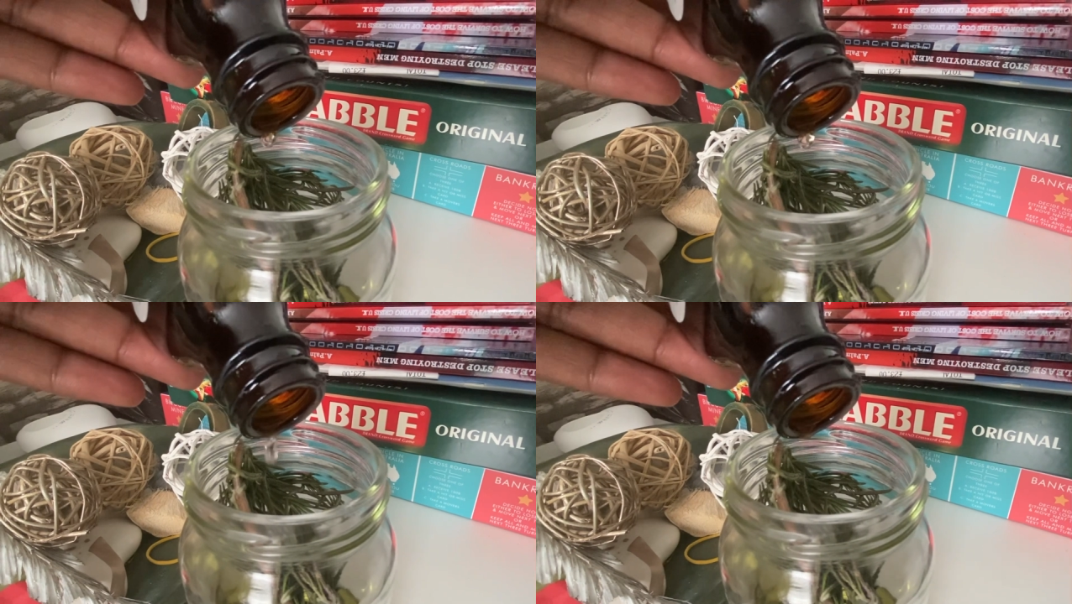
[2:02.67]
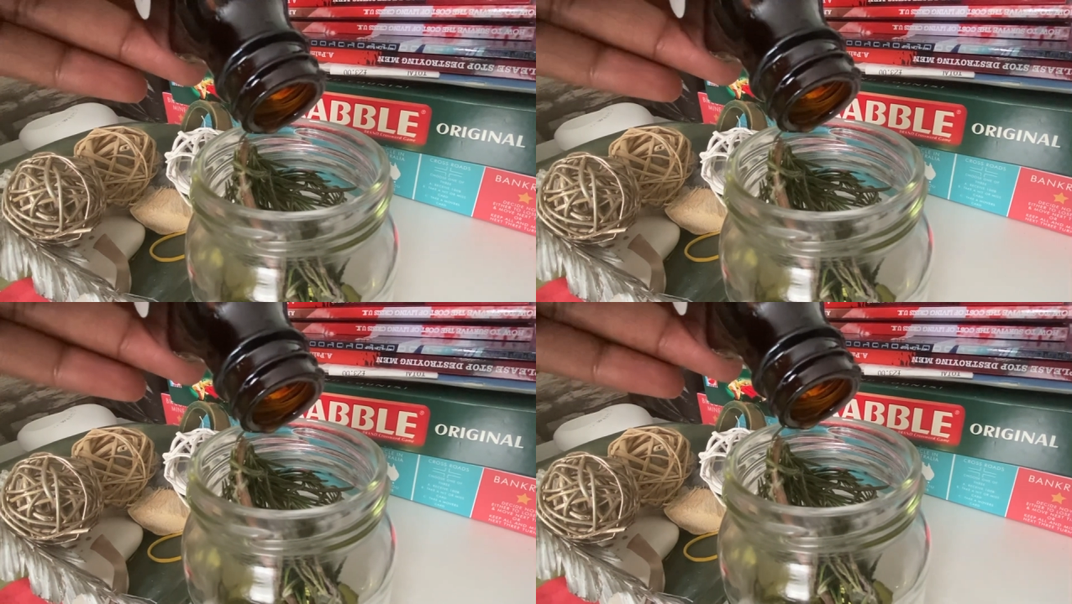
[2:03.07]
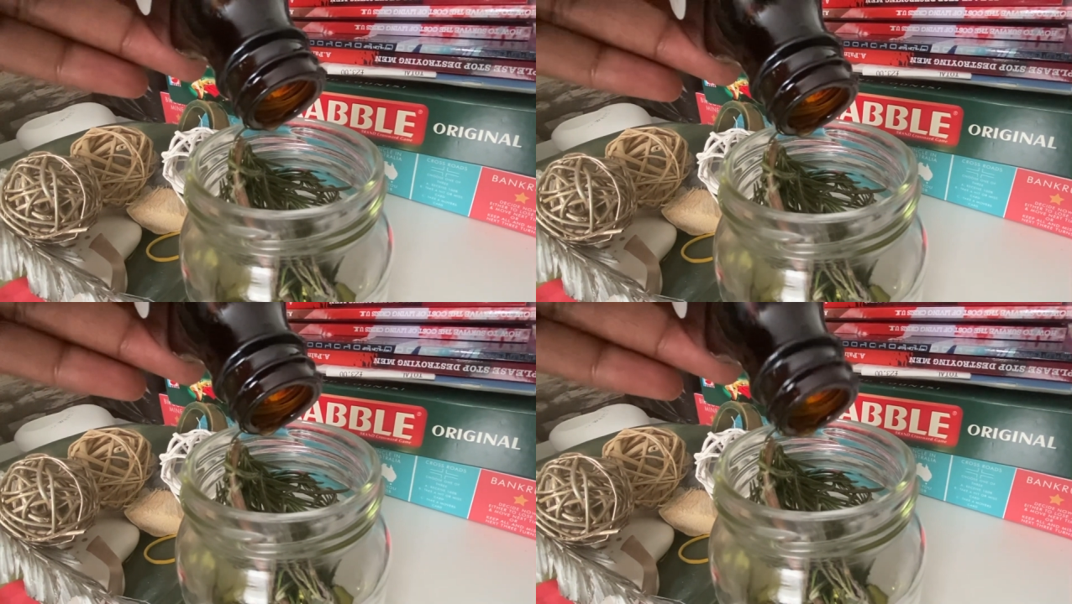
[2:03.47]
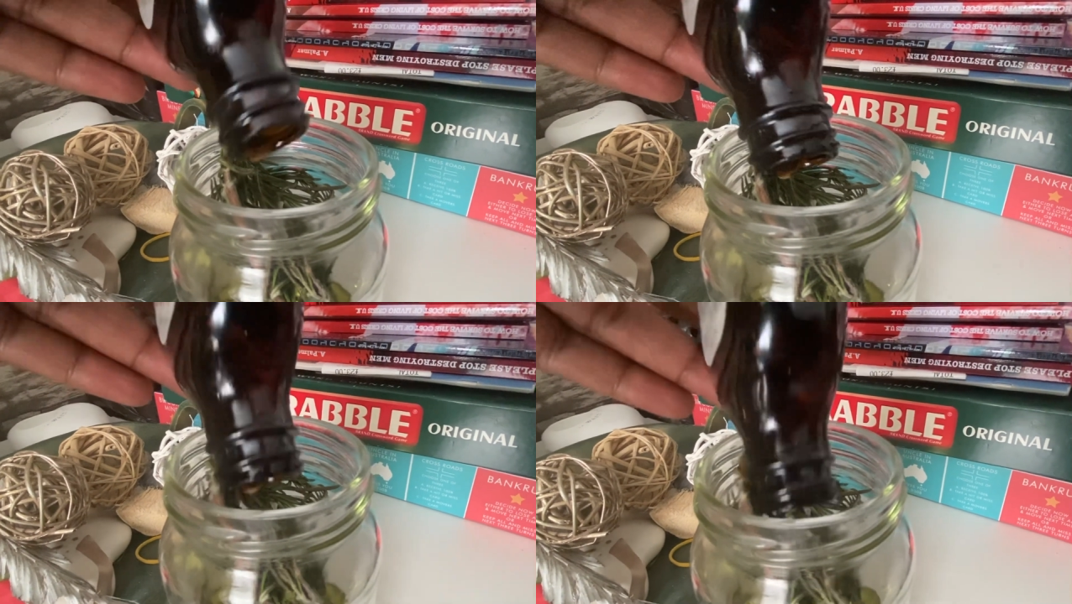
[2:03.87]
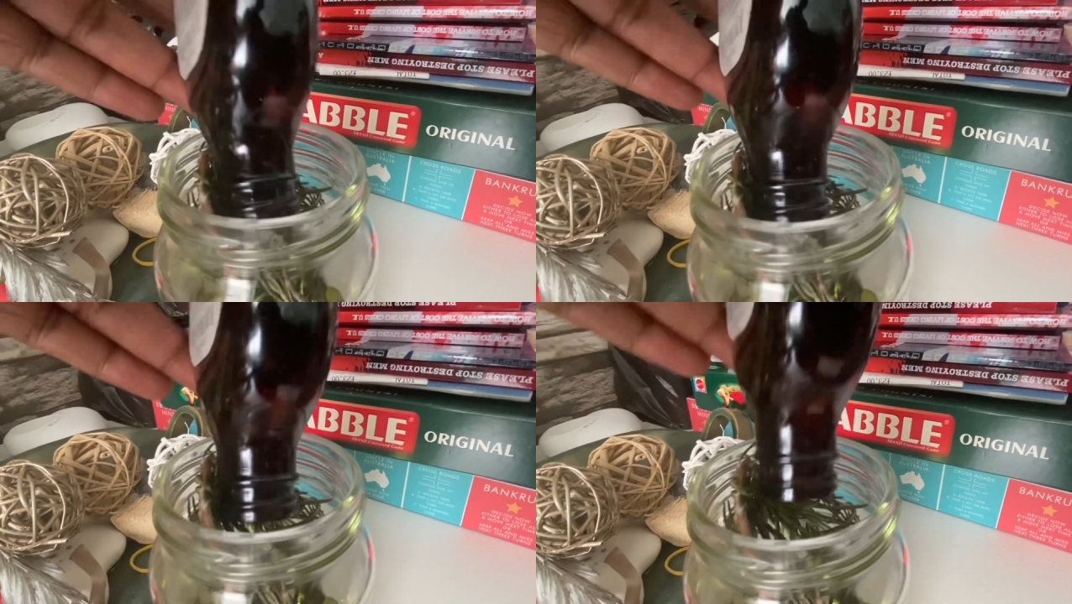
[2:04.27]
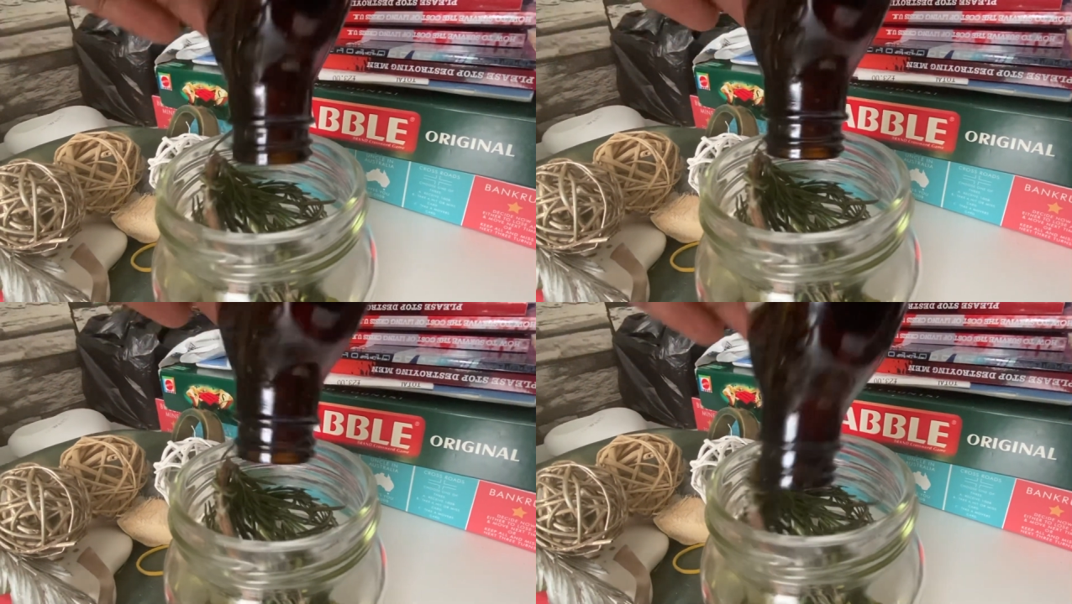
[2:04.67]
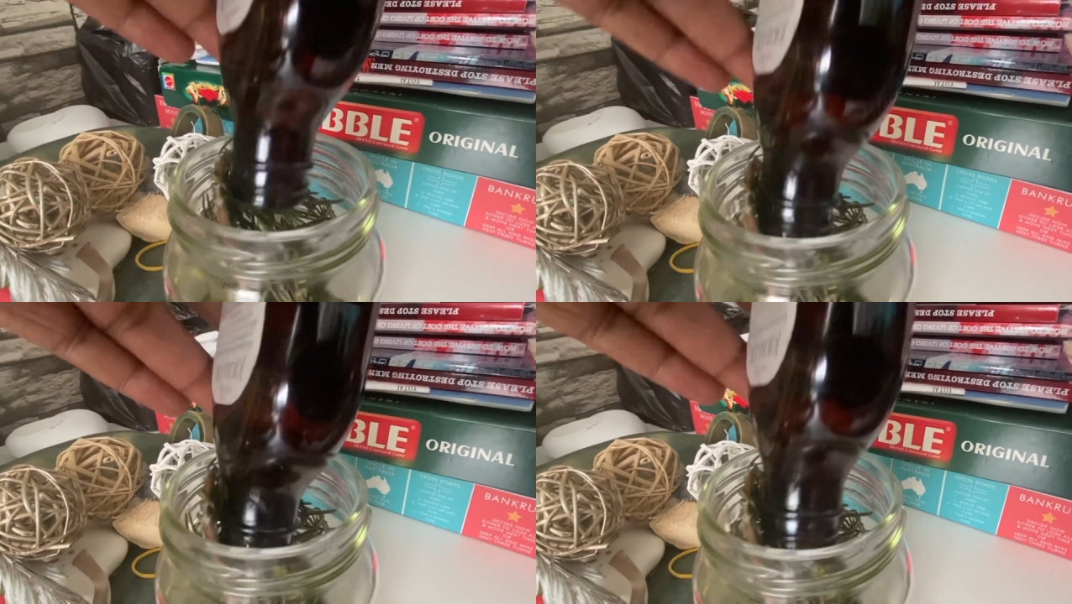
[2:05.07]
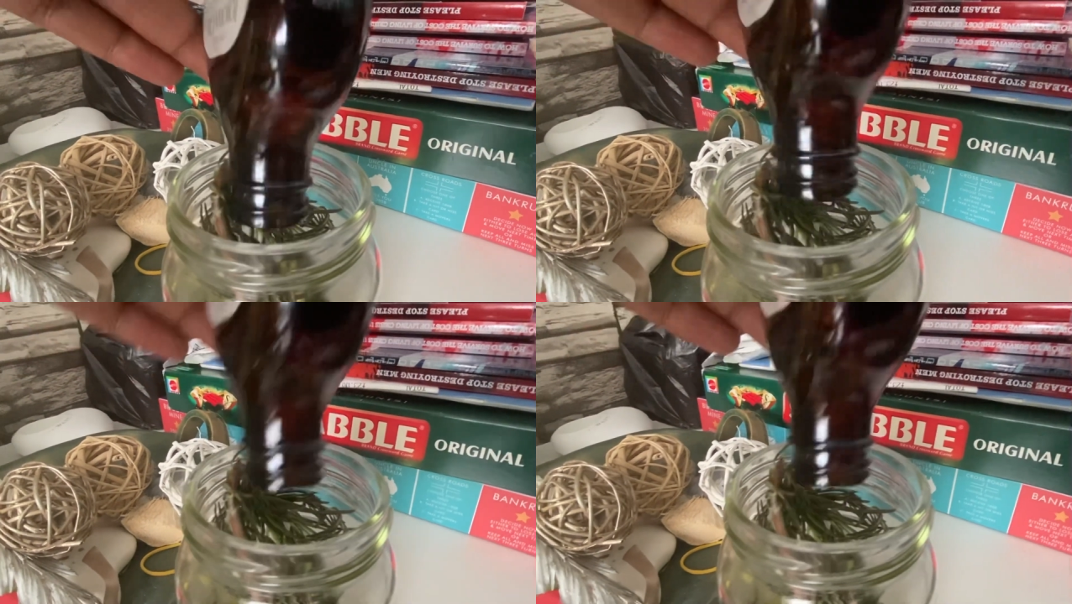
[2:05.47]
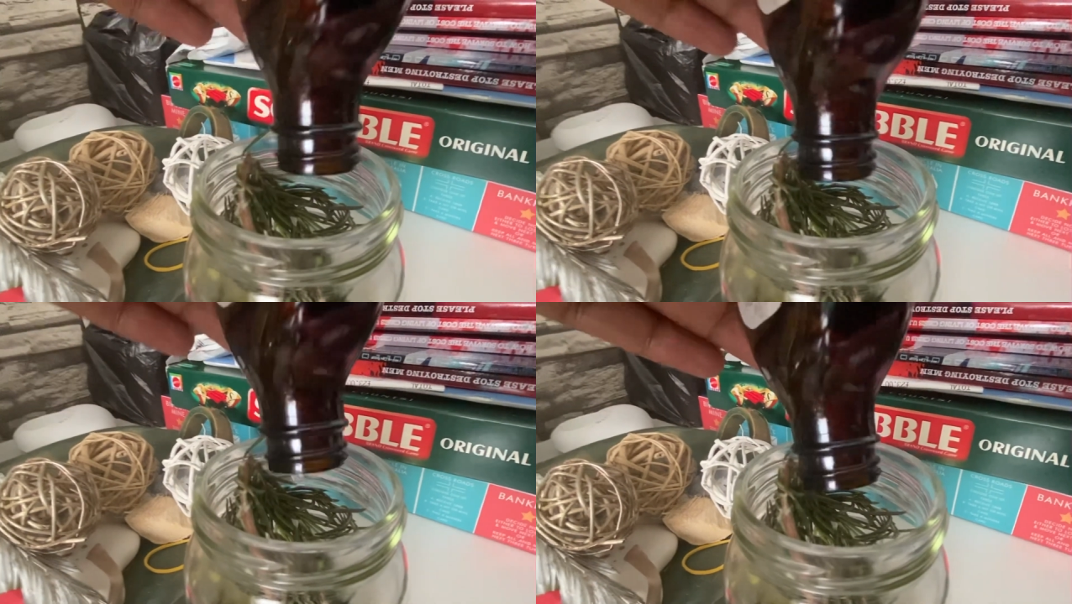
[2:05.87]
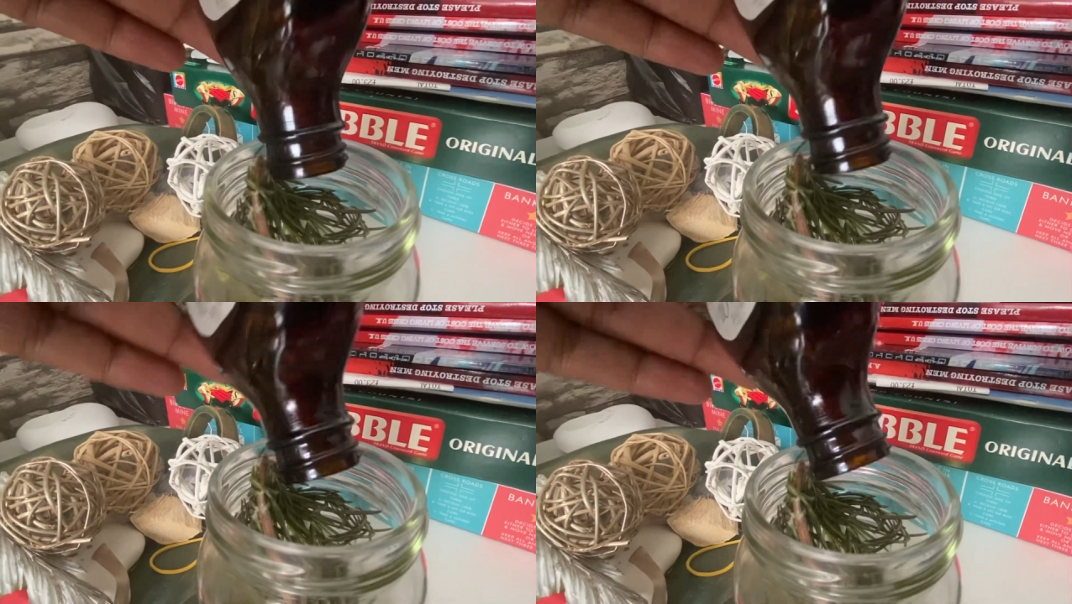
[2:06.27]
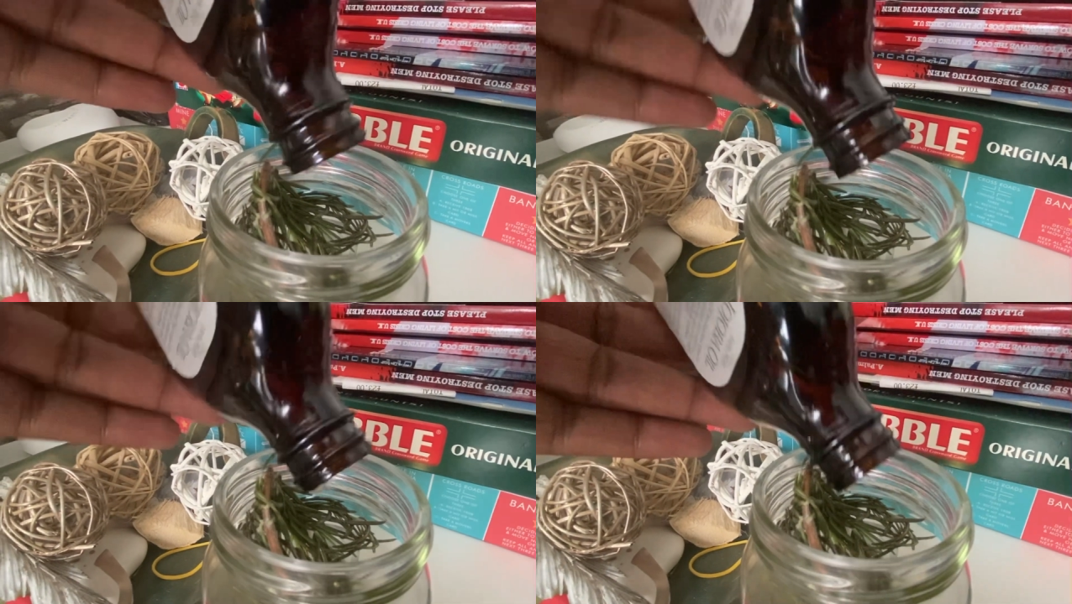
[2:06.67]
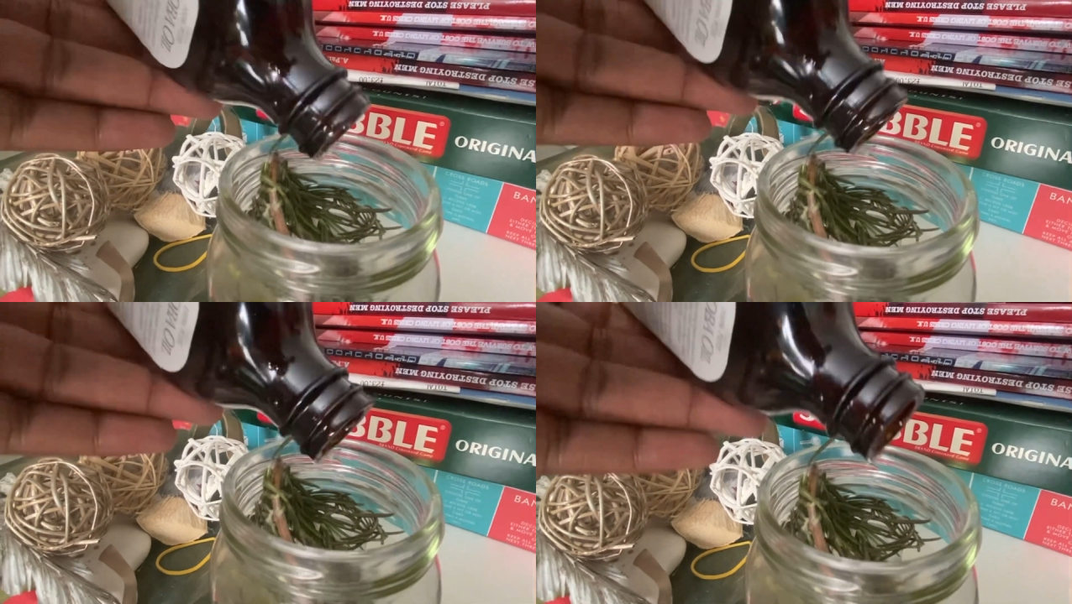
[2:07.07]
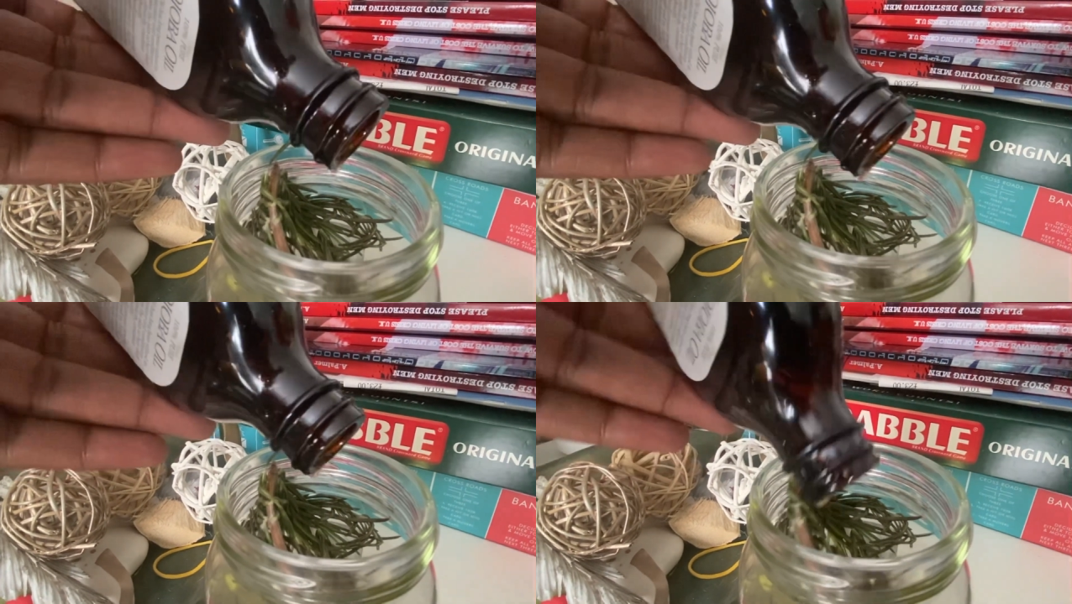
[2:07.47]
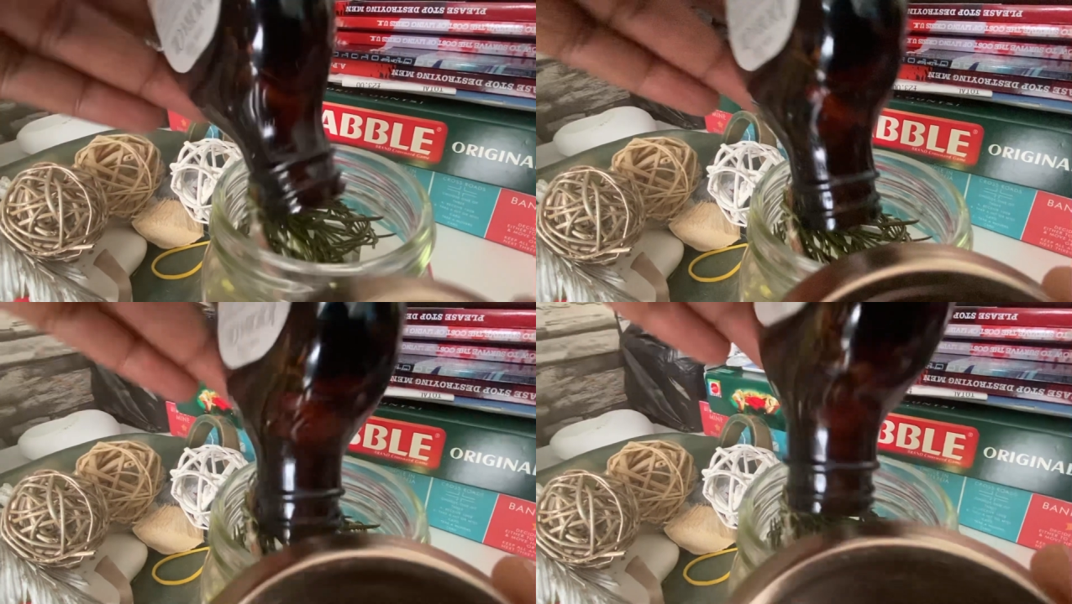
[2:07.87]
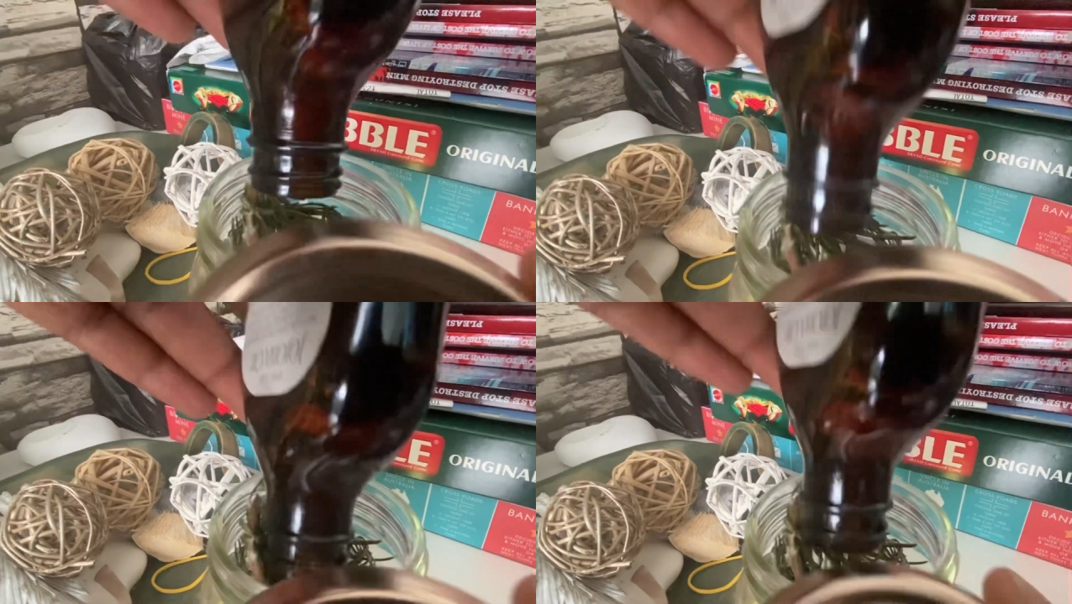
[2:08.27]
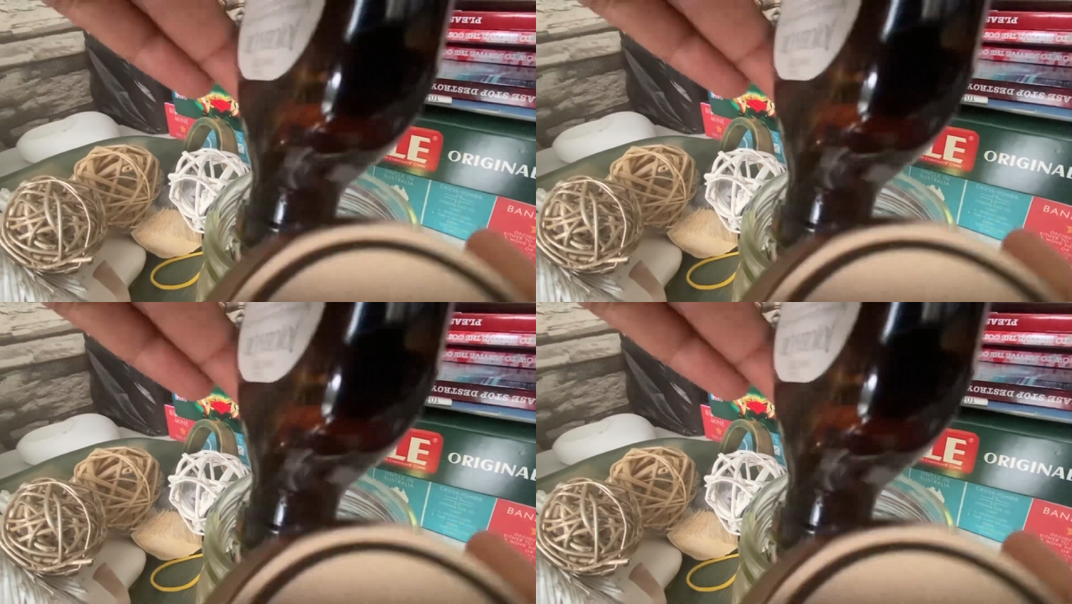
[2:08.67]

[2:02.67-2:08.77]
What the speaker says: (no speaker visible)